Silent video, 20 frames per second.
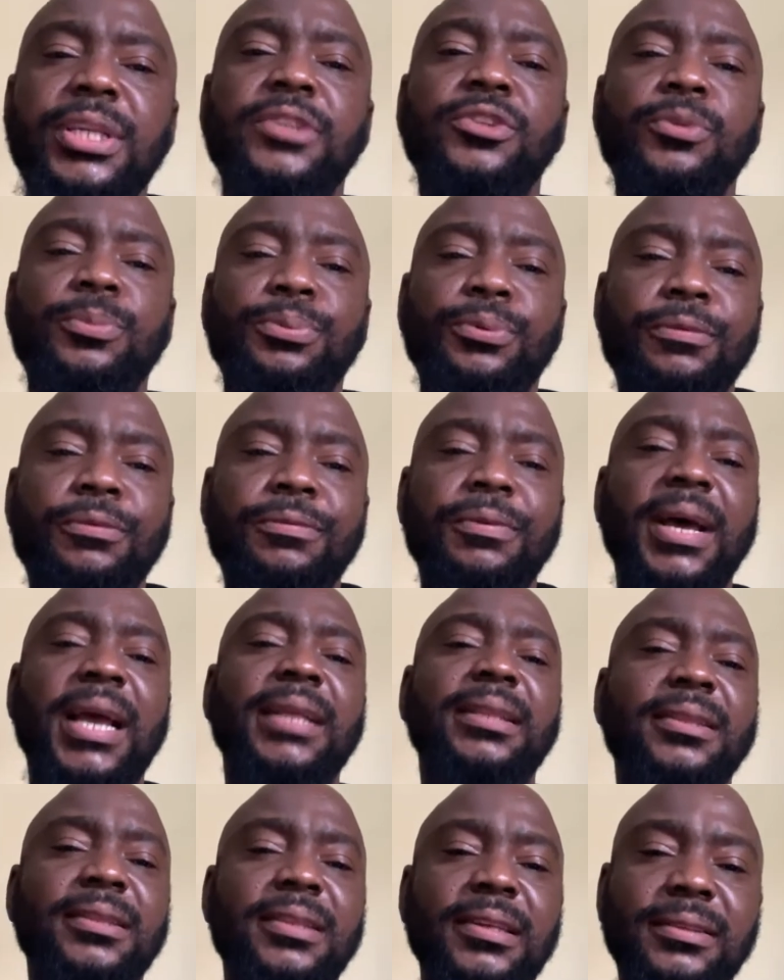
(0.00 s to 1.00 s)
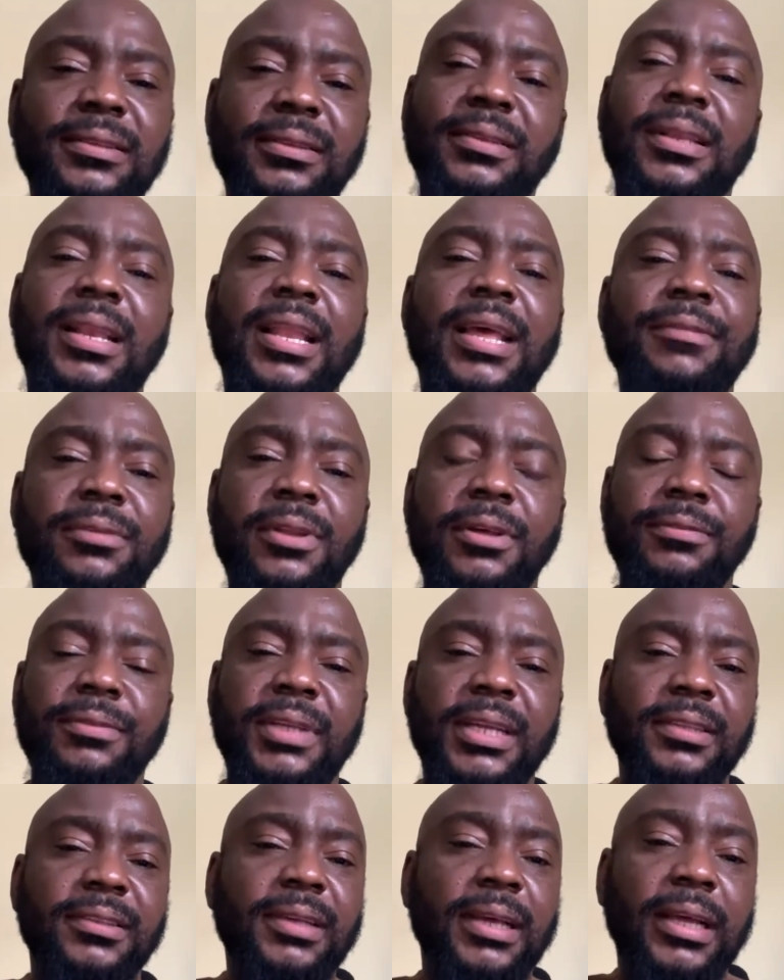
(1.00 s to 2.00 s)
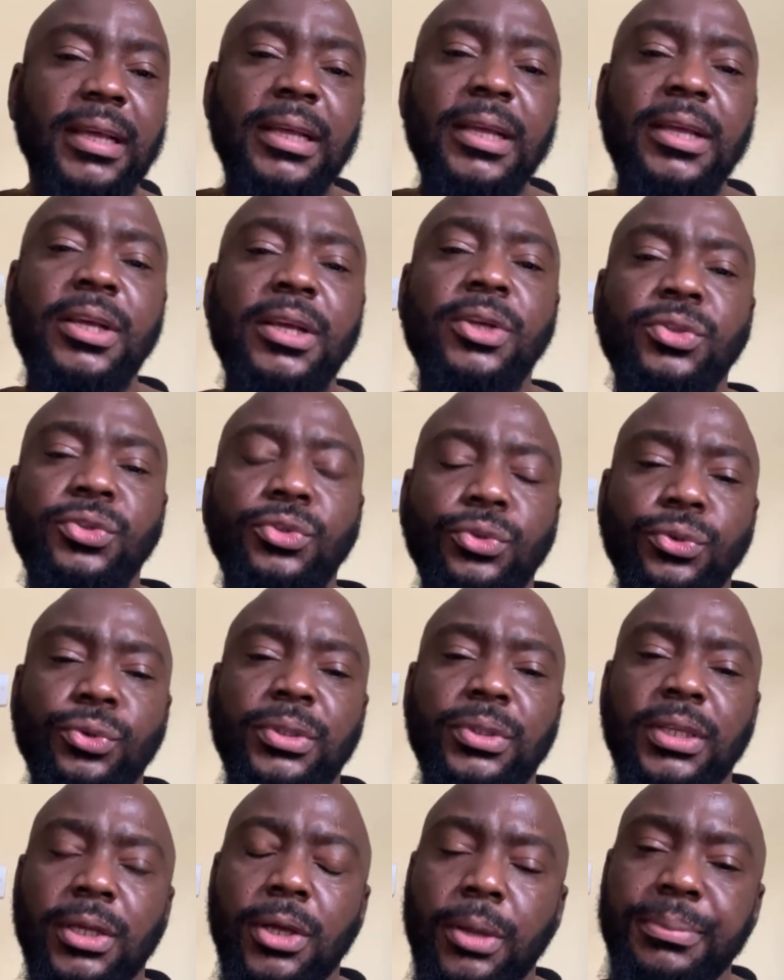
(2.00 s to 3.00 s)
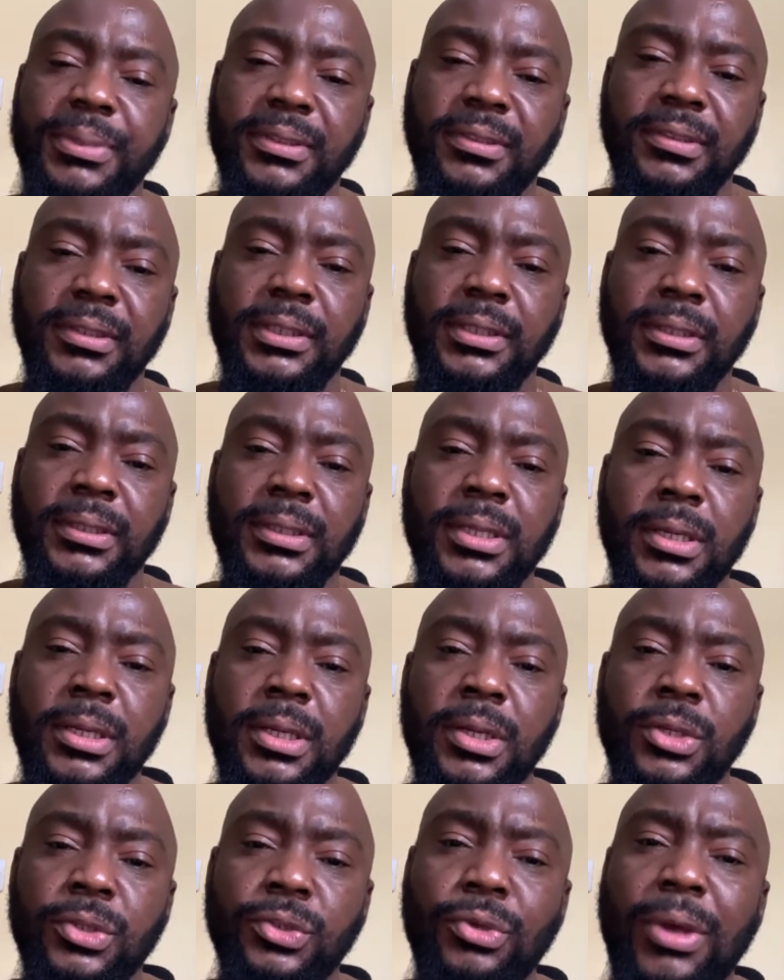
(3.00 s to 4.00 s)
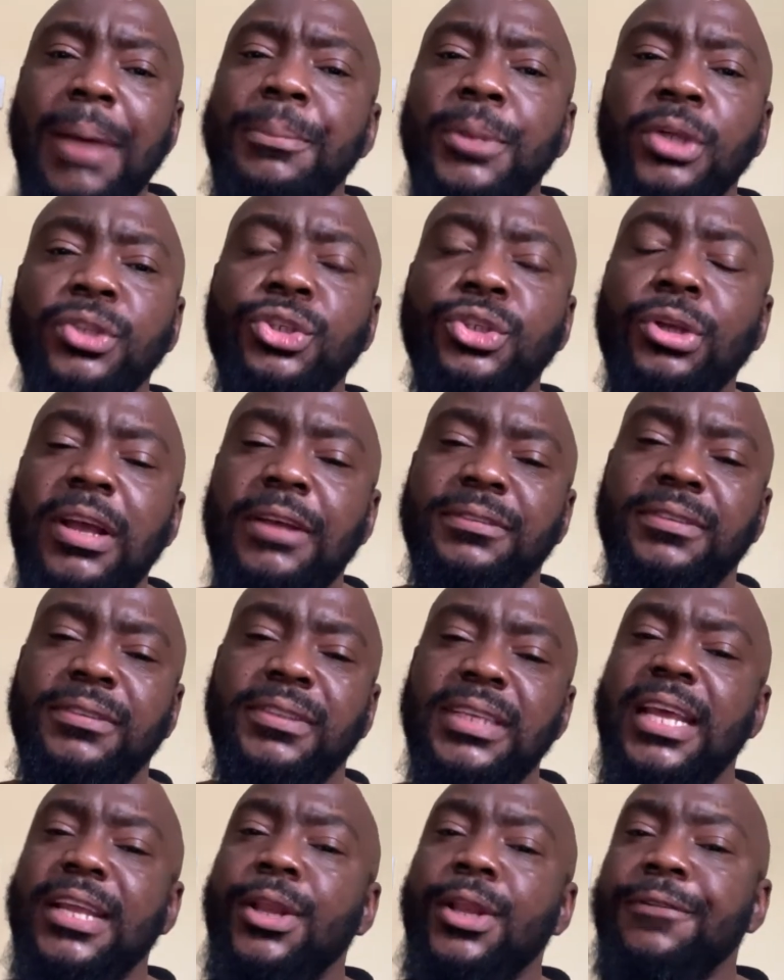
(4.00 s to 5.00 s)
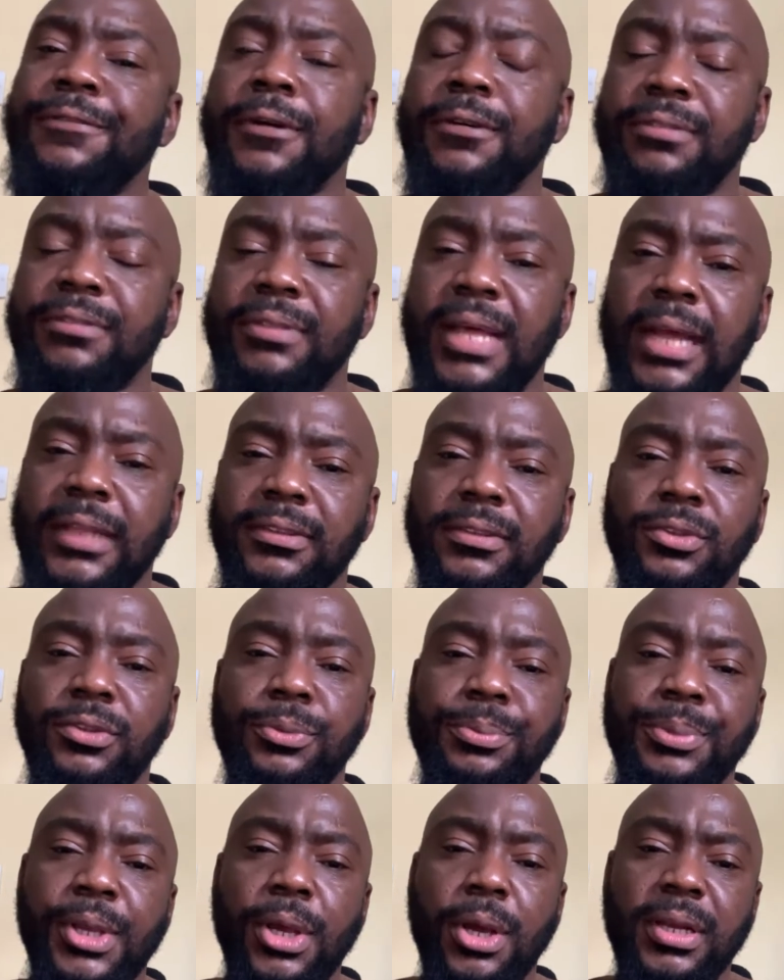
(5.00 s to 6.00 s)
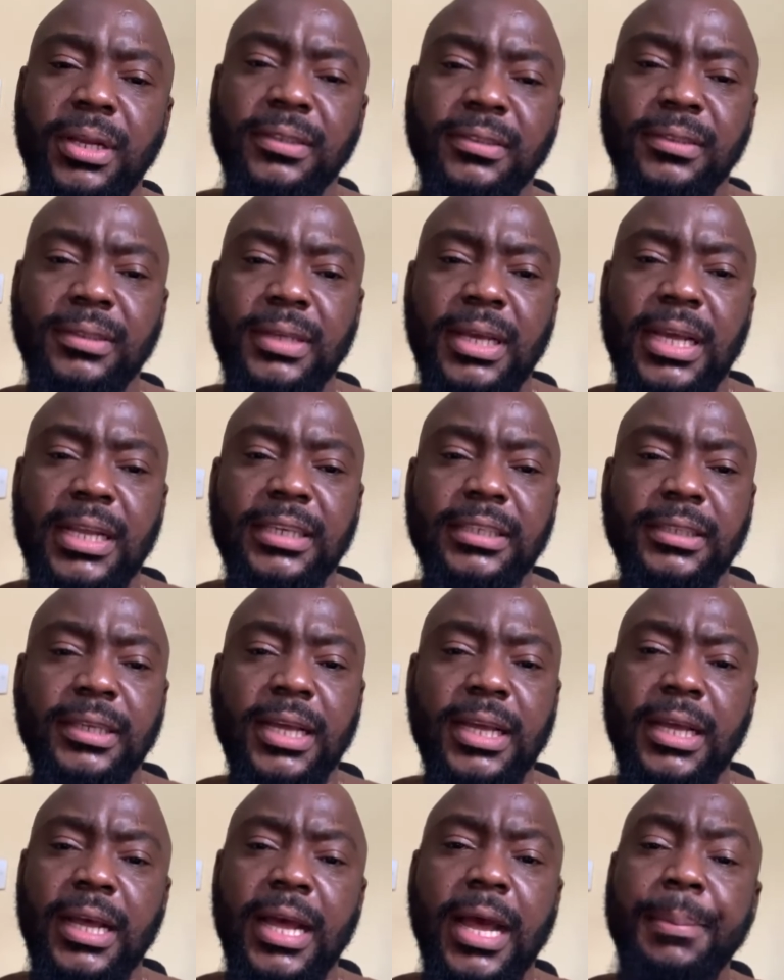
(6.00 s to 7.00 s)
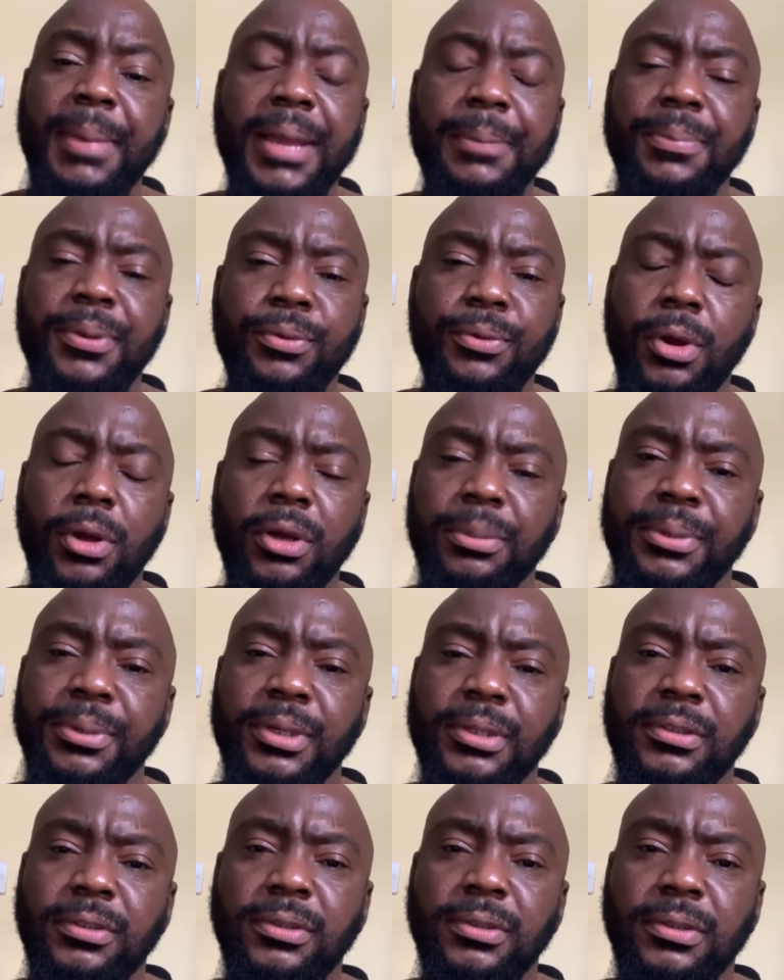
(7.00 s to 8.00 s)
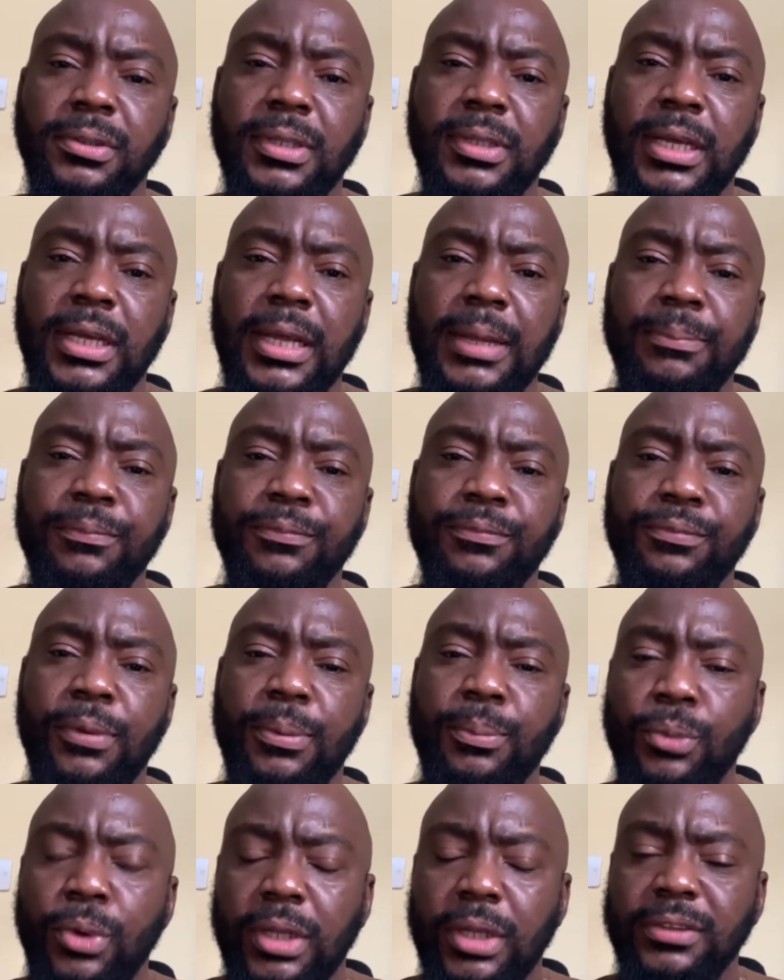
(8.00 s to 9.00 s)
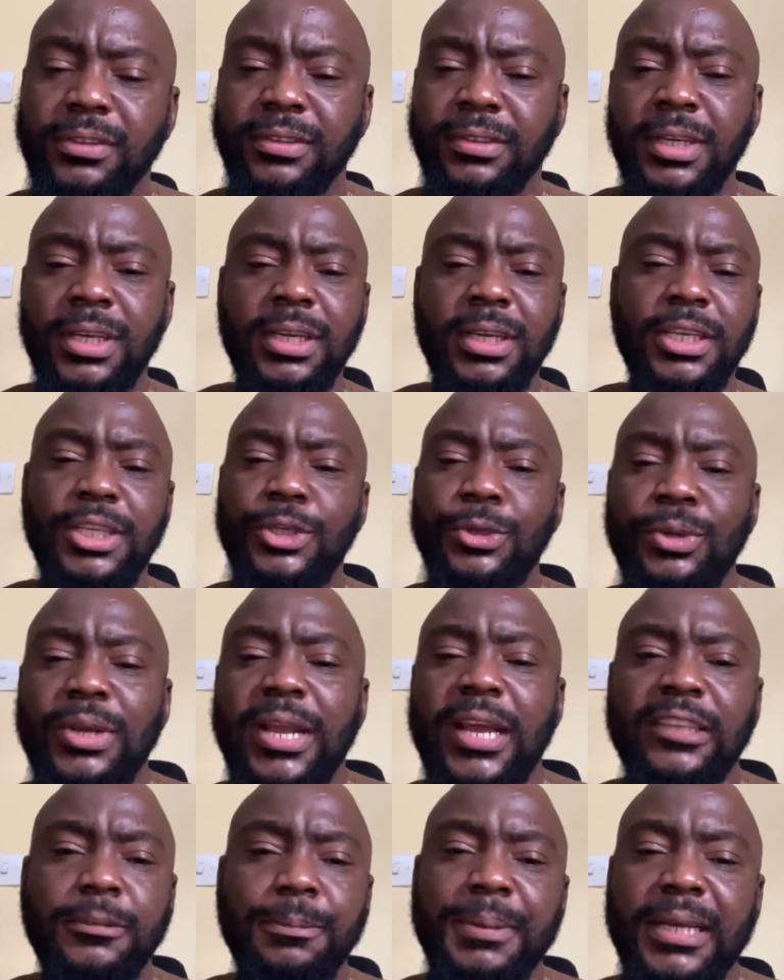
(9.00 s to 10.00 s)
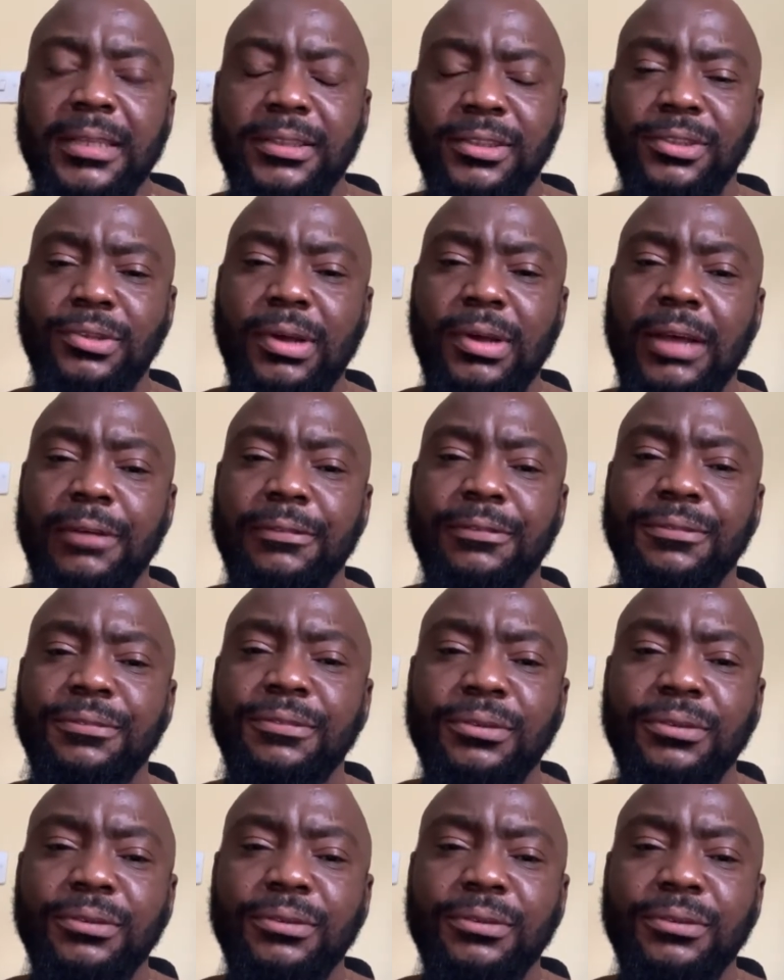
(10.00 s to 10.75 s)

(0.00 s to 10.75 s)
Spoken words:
and you need to provide this level of data to the committee. So I'm not sure I've seen enough of that, to be honest, and I might be wrong, but from what you would expect to